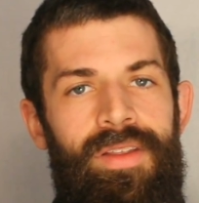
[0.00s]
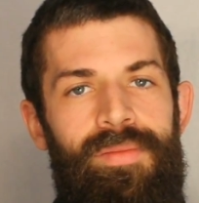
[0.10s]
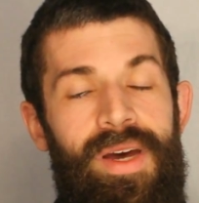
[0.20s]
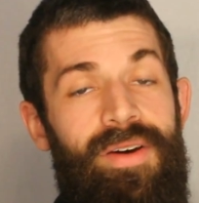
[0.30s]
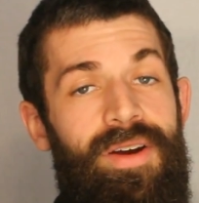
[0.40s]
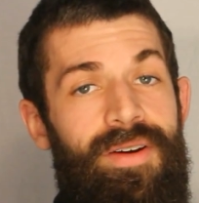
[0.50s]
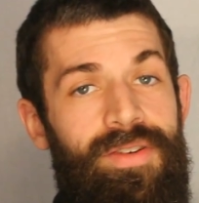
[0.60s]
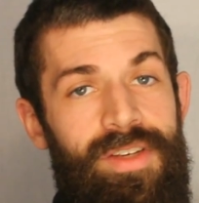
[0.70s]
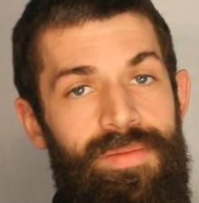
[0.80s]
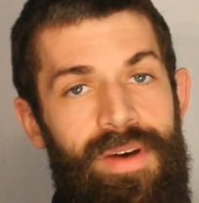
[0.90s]
The Mount
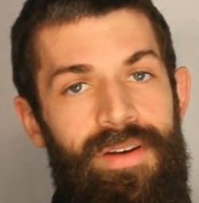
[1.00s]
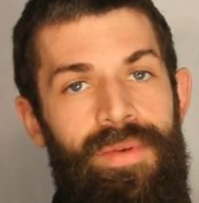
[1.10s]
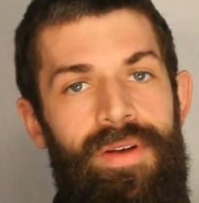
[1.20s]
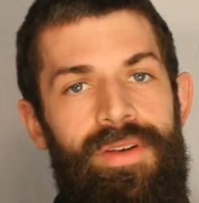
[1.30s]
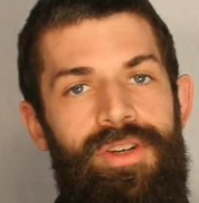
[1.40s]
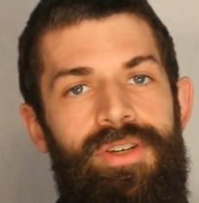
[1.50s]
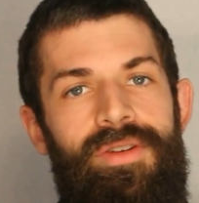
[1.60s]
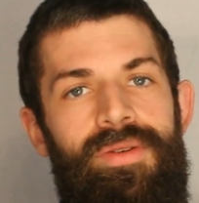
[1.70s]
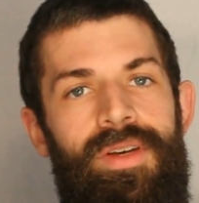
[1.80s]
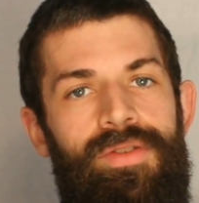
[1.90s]
Gerizim, Mount Ebal
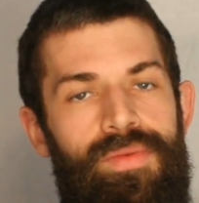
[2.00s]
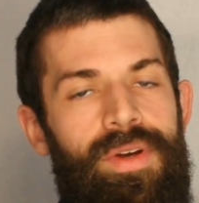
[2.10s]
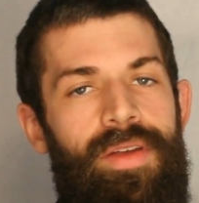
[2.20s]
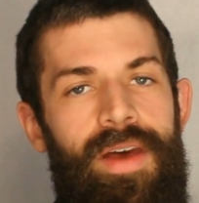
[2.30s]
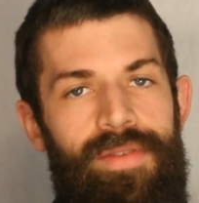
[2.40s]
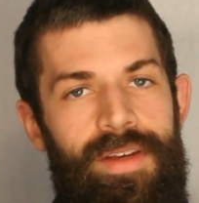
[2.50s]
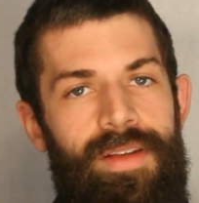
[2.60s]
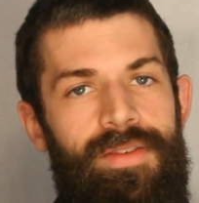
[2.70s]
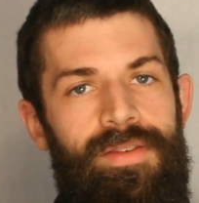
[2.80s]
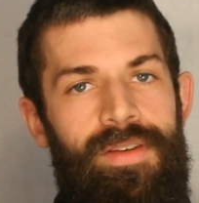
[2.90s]
issue is real
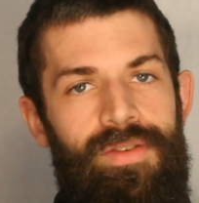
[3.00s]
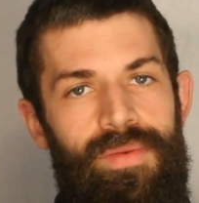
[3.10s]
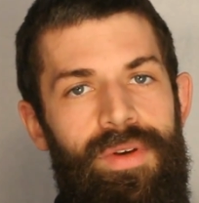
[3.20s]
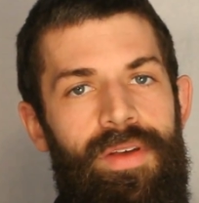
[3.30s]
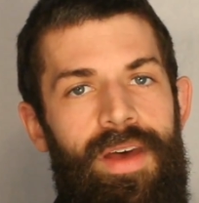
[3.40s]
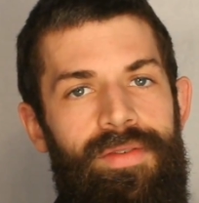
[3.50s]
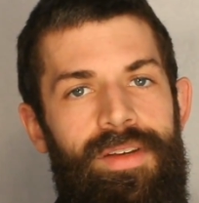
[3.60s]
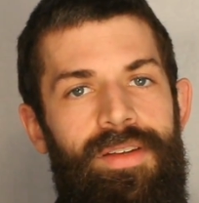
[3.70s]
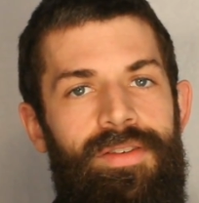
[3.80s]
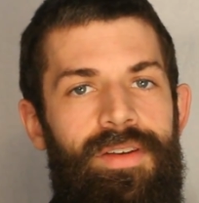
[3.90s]
evidence. It's real
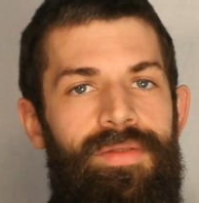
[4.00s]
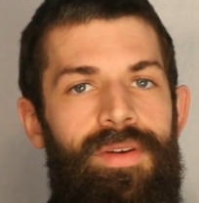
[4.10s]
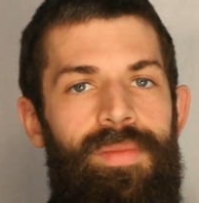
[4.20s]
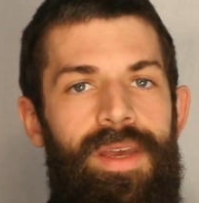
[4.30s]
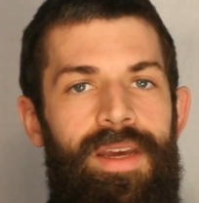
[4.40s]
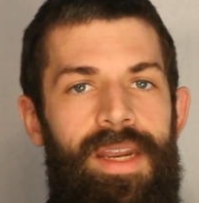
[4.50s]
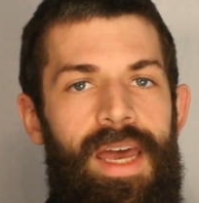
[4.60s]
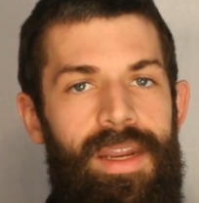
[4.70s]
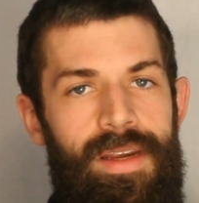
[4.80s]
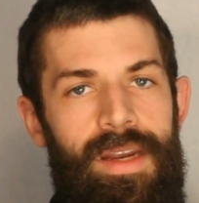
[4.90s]
evidence of there being an
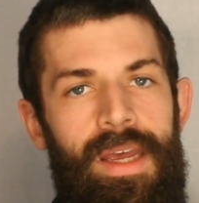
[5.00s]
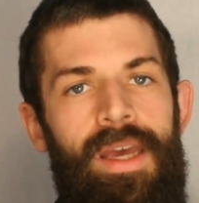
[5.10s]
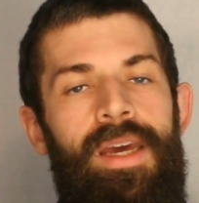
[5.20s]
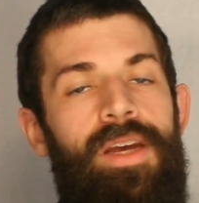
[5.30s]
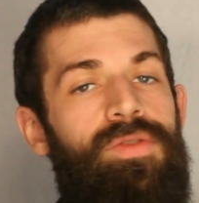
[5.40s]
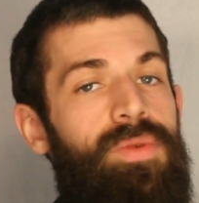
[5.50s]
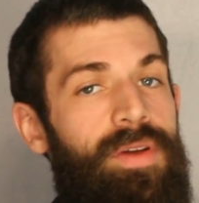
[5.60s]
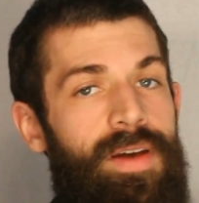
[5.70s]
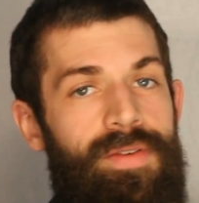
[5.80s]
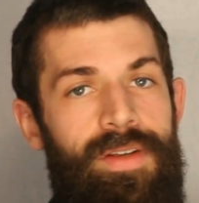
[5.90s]
edit. It's
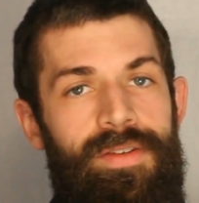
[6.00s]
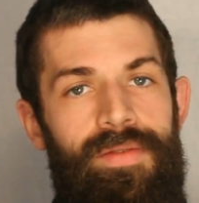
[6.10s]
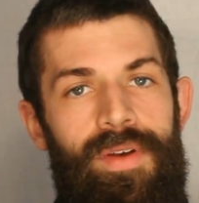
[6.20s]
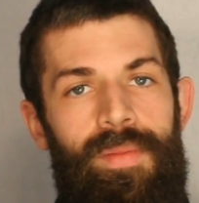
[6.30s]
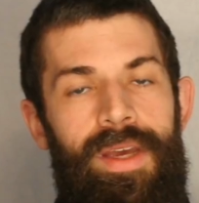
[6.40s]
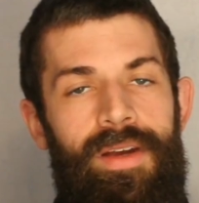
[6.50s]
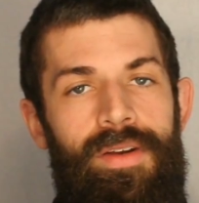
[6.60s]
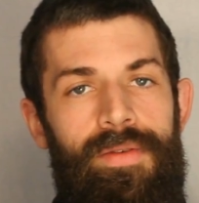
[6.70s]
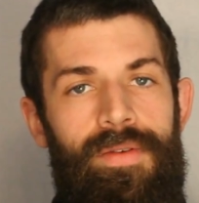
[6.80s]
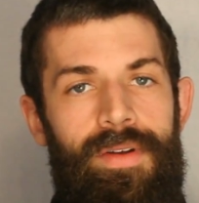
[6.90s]
real evidence of there being a
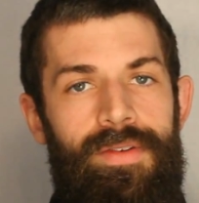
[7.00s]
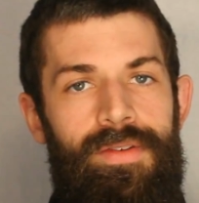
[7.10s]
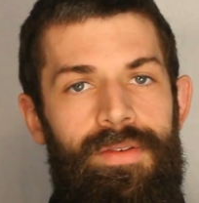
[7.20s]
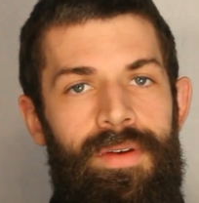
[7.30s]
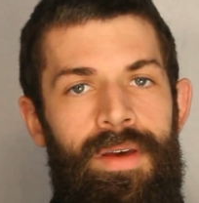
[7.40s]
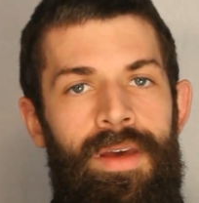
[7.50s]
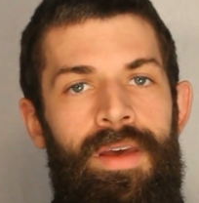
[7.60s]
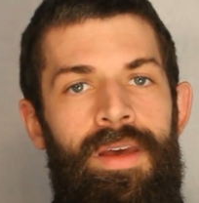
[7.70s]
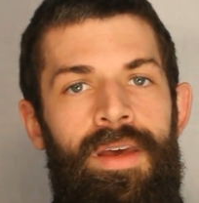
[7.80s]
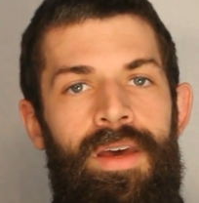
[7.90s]
difference.
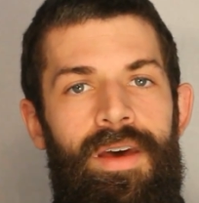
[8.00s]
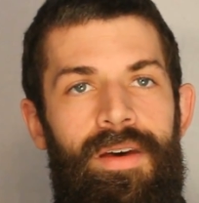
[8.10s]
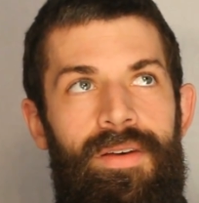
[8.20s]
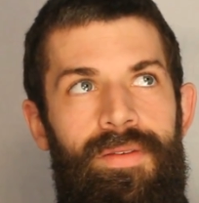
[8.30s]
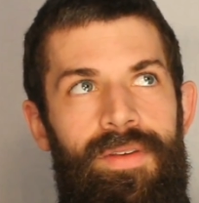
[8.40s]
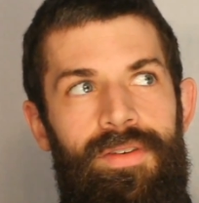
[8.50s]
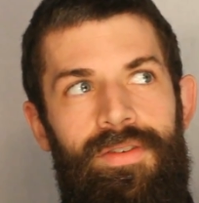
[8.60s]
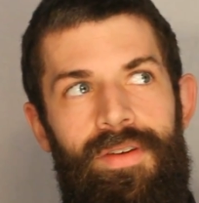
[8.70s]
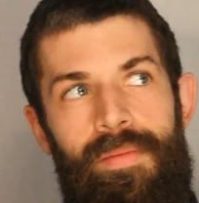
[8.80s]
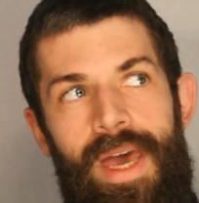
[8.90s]

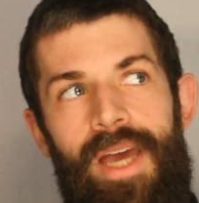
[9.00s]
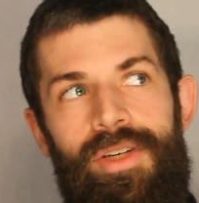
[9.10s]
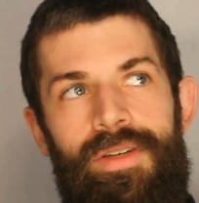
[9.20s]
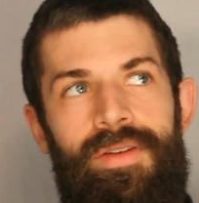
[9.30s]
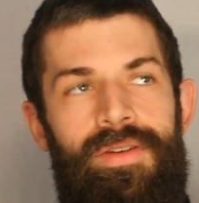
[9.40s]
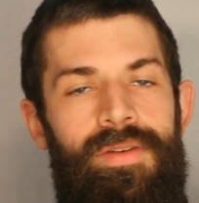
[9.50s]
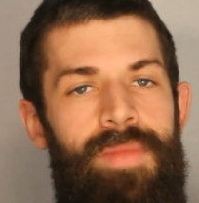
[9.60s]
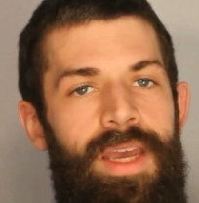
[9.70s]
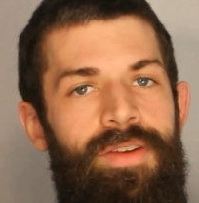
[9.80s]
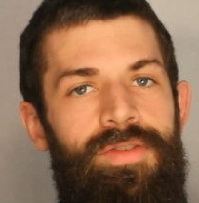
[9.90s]
This imagined
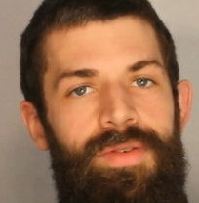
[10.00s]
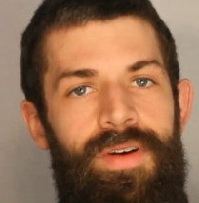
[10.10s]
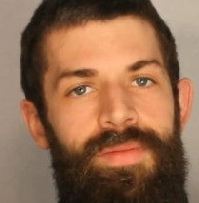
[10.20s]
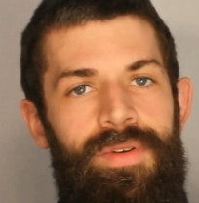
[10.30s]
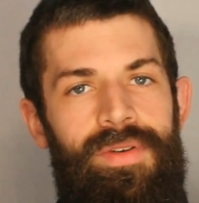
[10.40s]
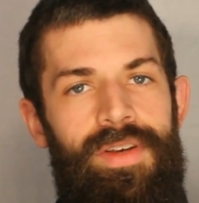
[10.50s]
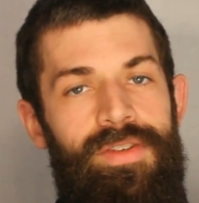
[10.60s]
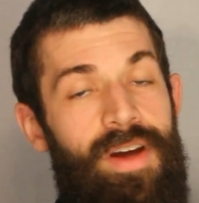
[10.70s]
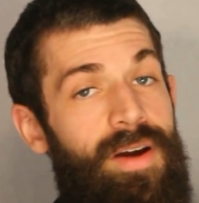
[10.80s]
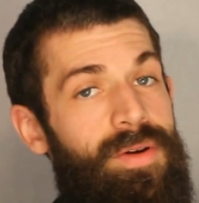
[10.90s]
manuscript
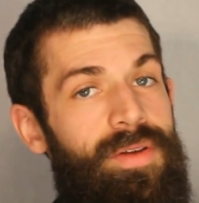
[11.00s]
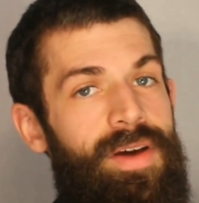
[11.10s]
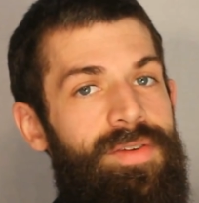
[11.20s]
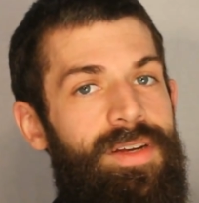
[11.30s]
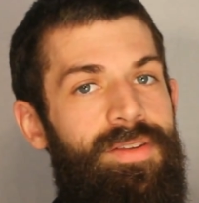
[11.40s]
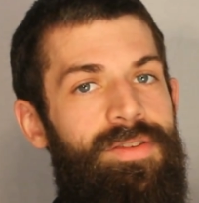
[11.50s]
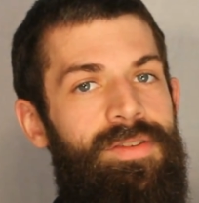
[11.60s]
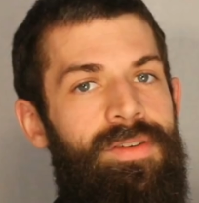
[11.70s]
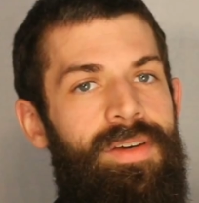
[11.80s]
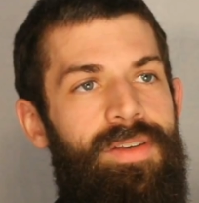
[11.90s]
is not real
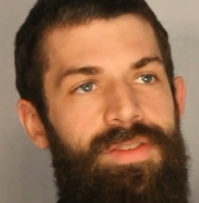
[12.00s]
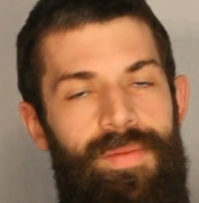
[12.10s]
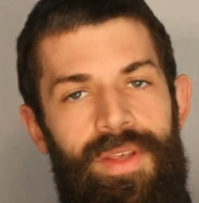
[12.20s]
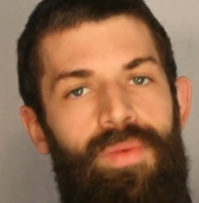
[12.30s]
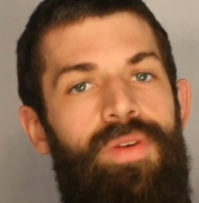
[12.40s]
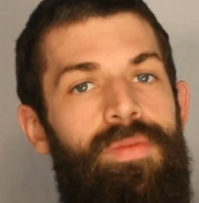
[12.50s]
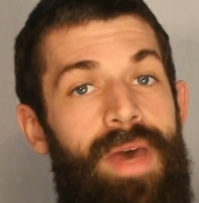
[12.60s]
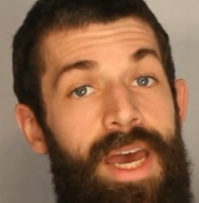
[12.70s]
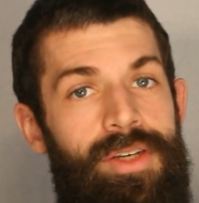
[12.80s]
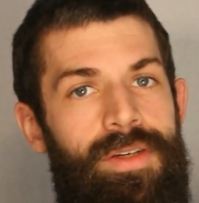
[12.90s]
evidence. It's something we've
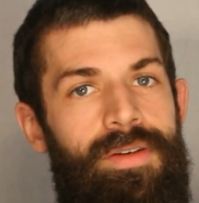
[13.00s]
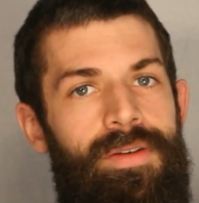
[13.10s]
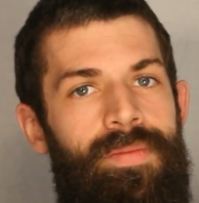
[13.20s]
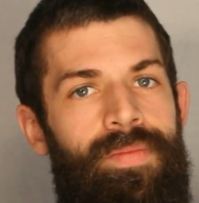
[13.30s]
imagined.